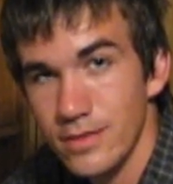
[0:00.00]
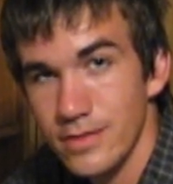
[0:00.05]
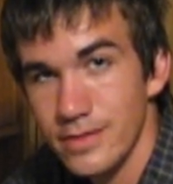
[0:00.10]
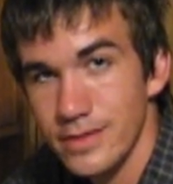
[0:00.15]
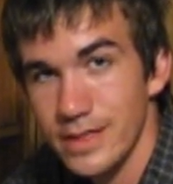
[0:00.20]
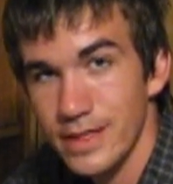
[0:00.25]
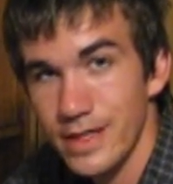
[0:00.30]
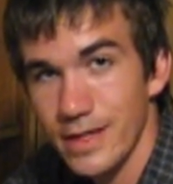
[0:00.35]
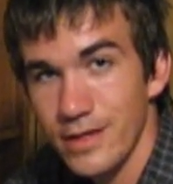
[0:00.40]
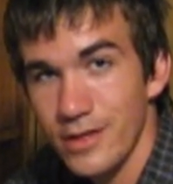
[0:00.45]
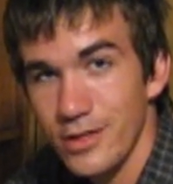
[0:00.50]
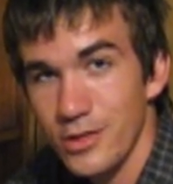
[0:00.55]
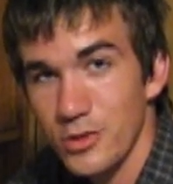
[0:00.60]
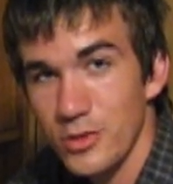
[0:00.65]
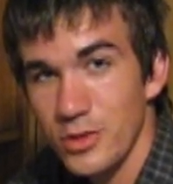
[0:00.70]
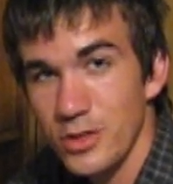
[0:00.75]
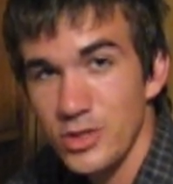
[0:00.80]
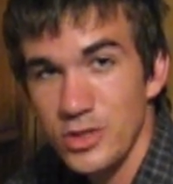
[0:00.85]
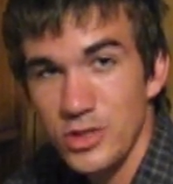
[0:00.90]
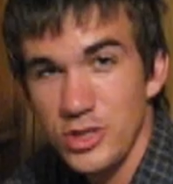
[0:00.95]
Sitting at your
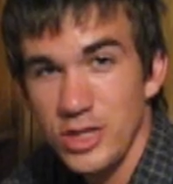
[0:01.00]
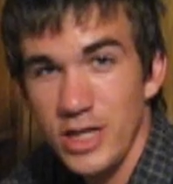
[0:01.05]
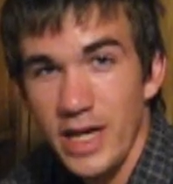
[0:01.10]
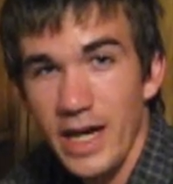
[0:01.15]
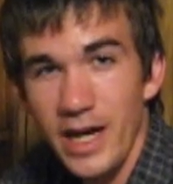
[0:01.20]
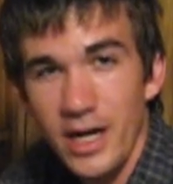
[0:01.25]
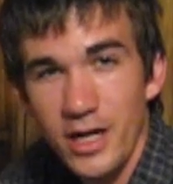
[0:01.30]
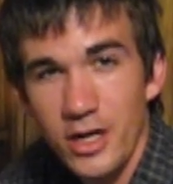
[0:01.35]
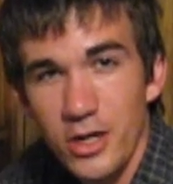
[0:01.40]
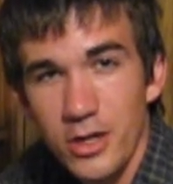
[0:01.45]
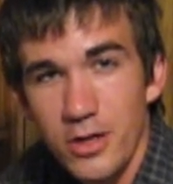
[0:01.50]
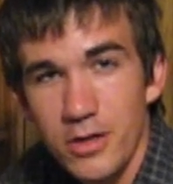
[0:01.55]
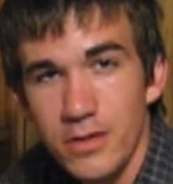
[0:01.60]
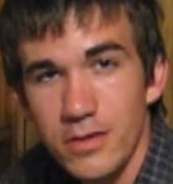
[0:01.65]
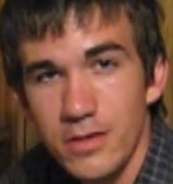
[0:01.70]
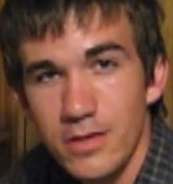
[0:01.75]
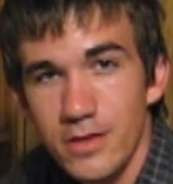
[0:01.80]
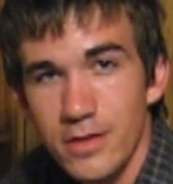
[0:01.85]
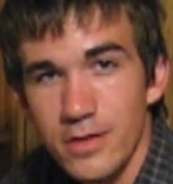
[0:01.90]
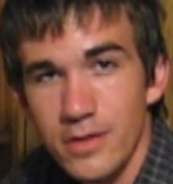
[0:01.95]
chair
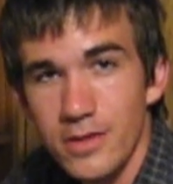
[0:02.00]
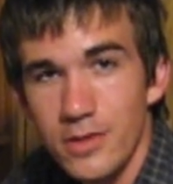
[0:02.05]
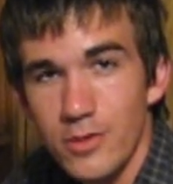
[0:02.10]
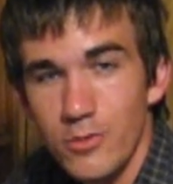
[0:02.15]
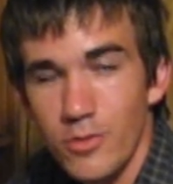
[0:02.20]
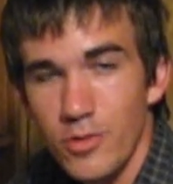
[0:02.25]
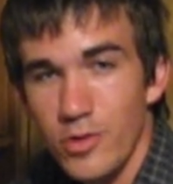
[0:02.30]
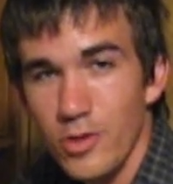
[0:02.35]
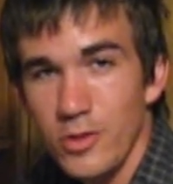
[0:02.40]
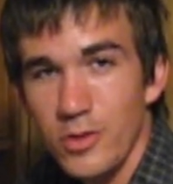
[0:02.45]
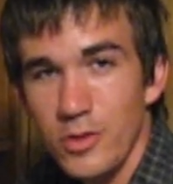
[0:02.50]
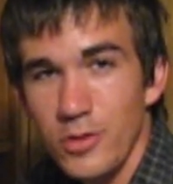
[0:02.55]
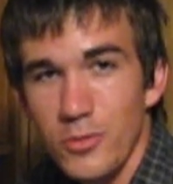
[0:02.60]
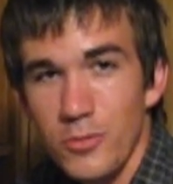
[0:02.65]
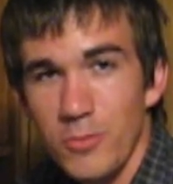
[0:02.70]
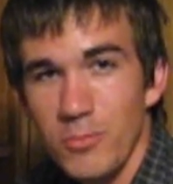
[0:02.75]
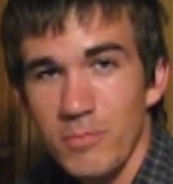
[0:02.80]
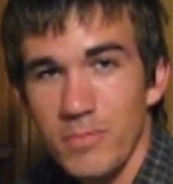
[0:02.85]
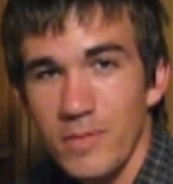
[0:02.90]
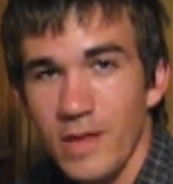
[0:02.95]
with your
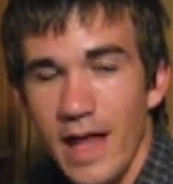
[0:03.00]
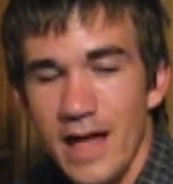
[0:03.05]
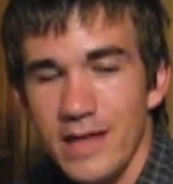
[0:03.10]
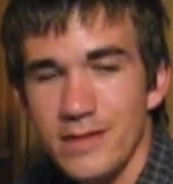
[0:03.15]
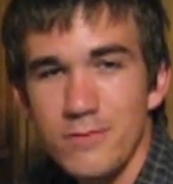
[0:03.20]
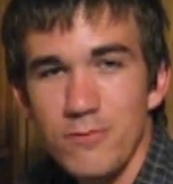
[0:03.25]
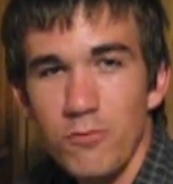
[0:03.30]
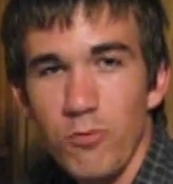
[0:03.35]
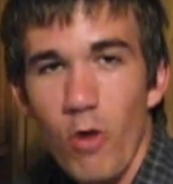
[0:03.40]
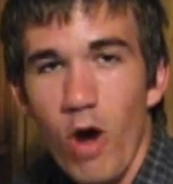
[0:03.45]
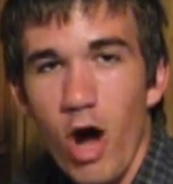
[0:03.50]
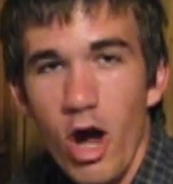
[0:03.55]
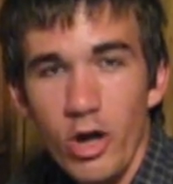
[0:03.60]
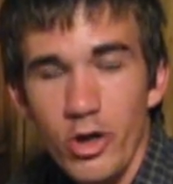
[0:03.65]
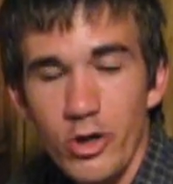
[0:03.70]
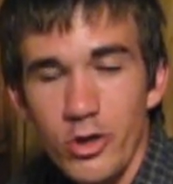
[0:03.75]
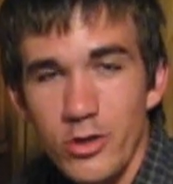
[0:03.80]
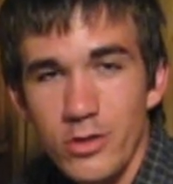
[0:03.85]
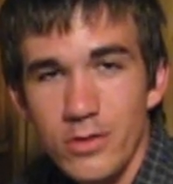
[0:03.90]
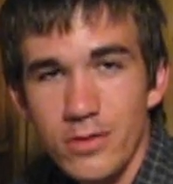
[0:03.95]
little glass of
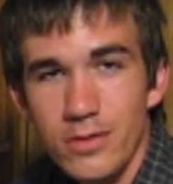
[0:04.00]
water.